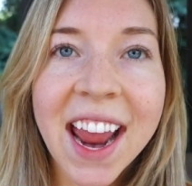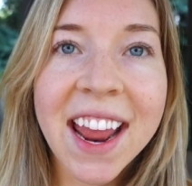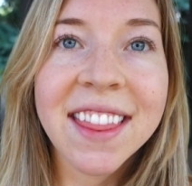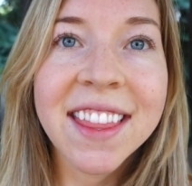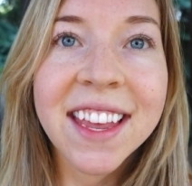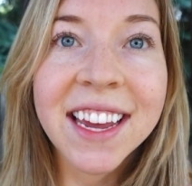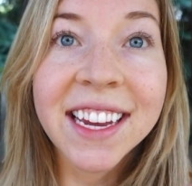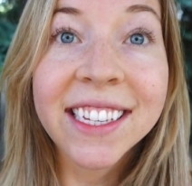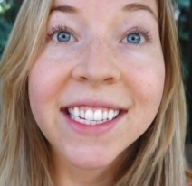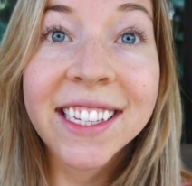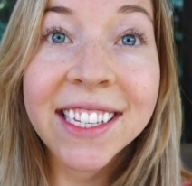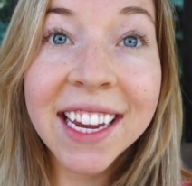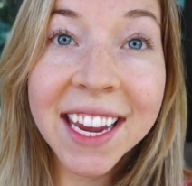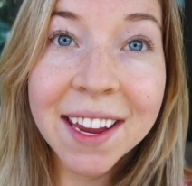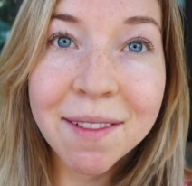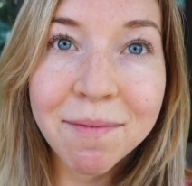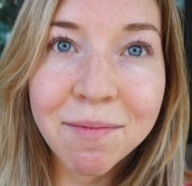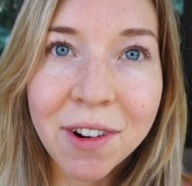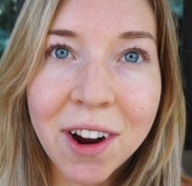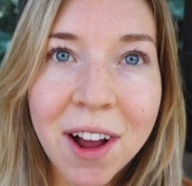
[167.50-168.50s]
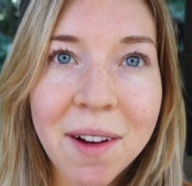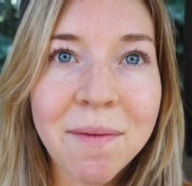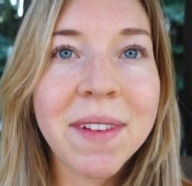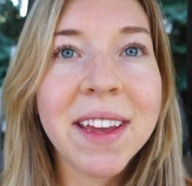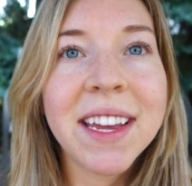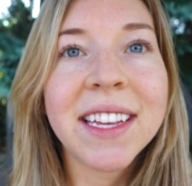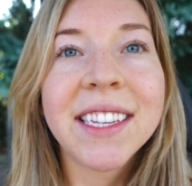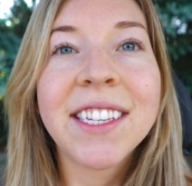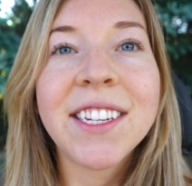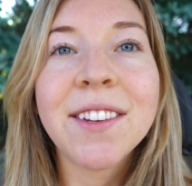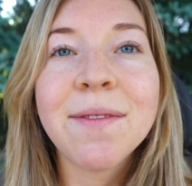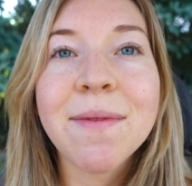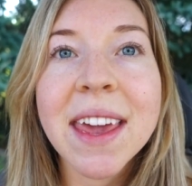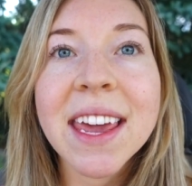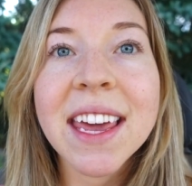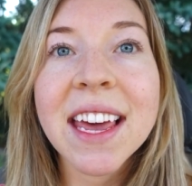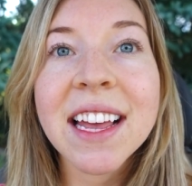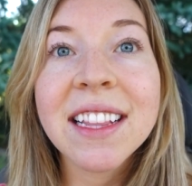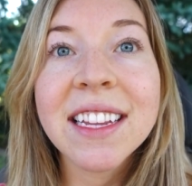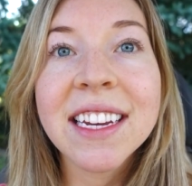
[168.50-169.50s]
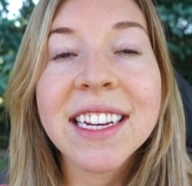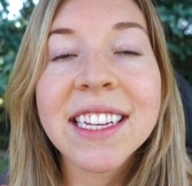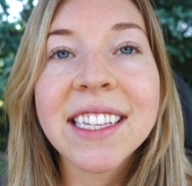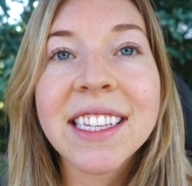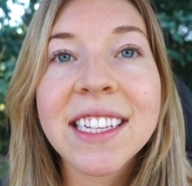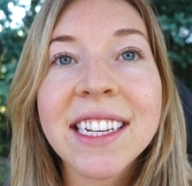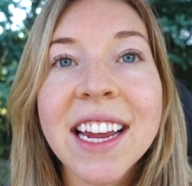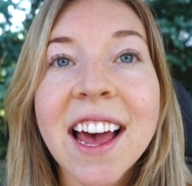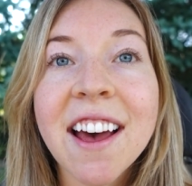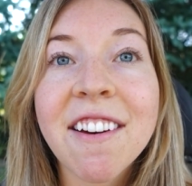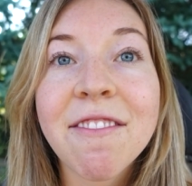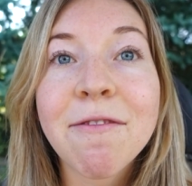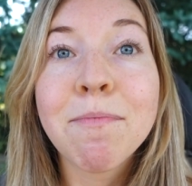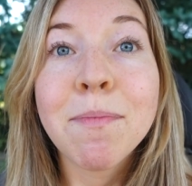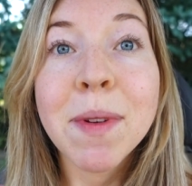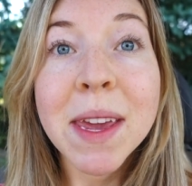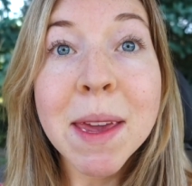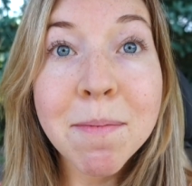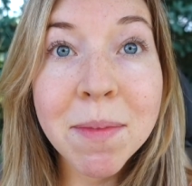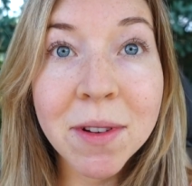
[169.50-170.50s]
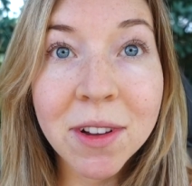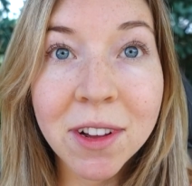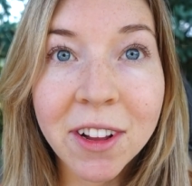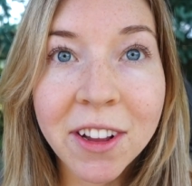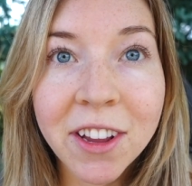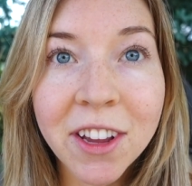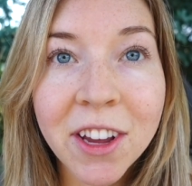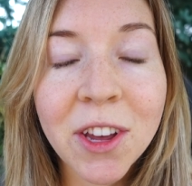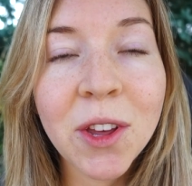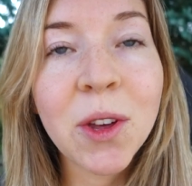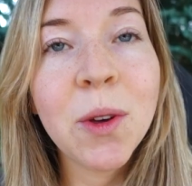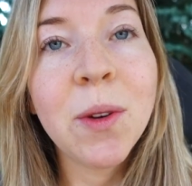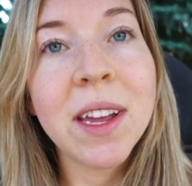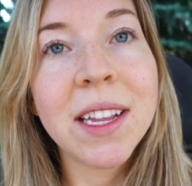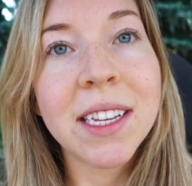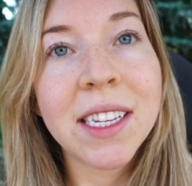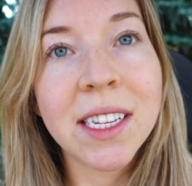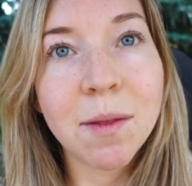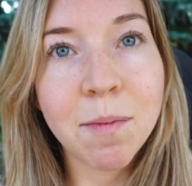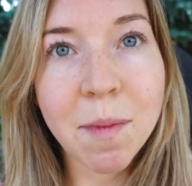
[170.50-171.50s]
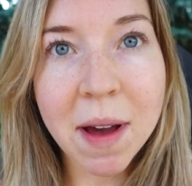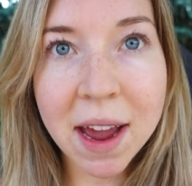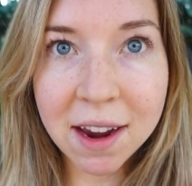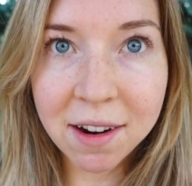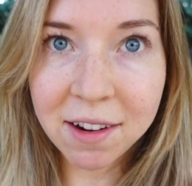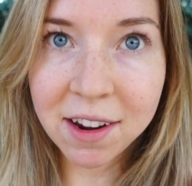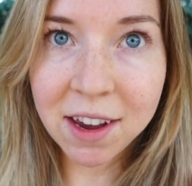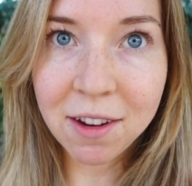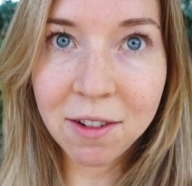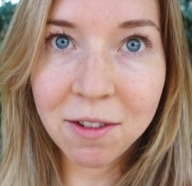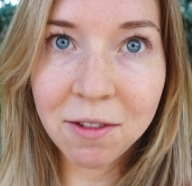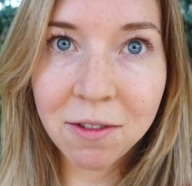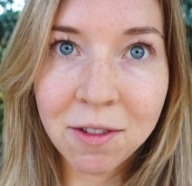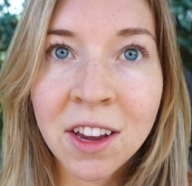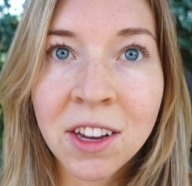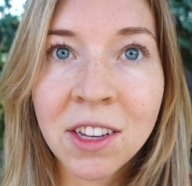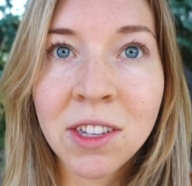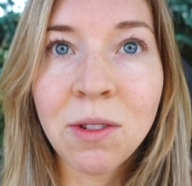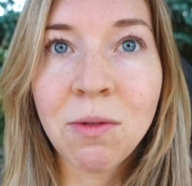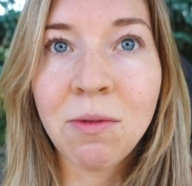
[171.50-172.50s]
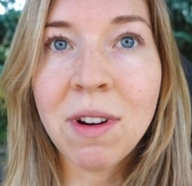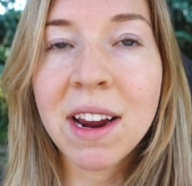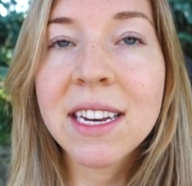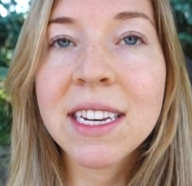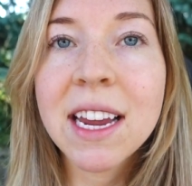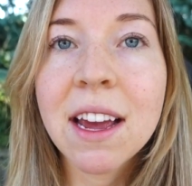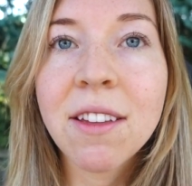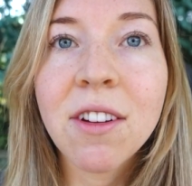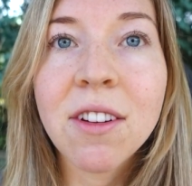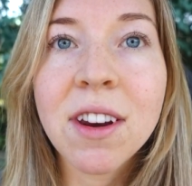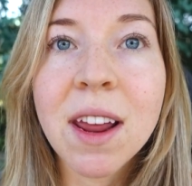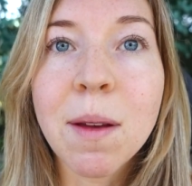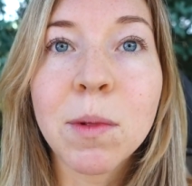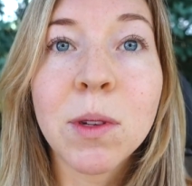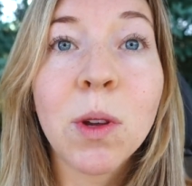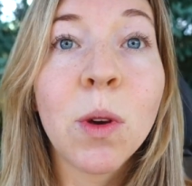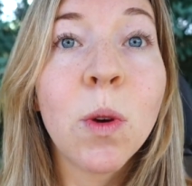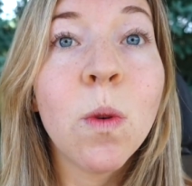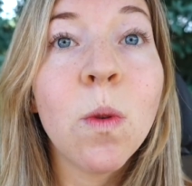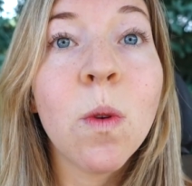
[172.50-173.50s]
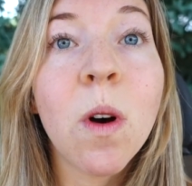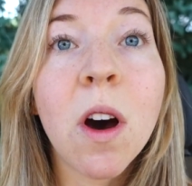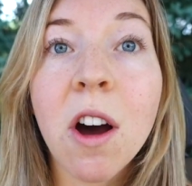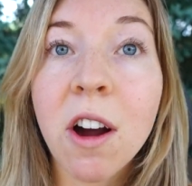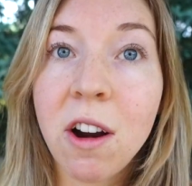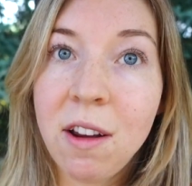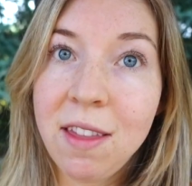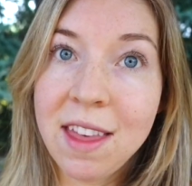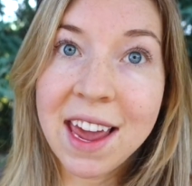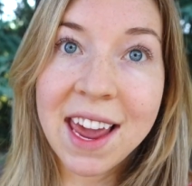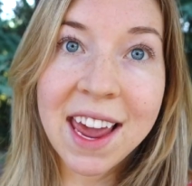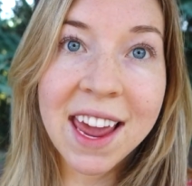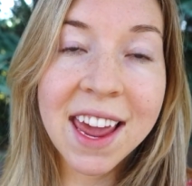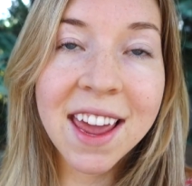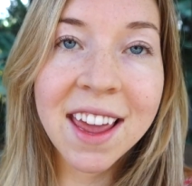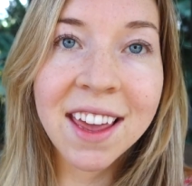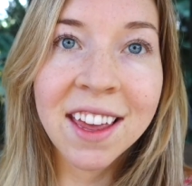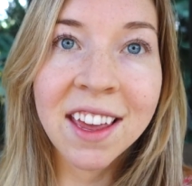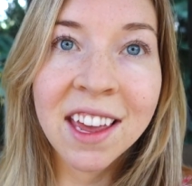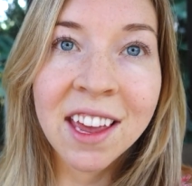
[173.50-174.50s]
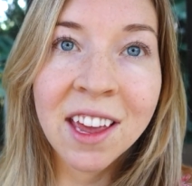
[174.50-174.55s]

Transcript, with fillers: And the second prompt is to make a list of people who inspire you. So write down their names. Who are they?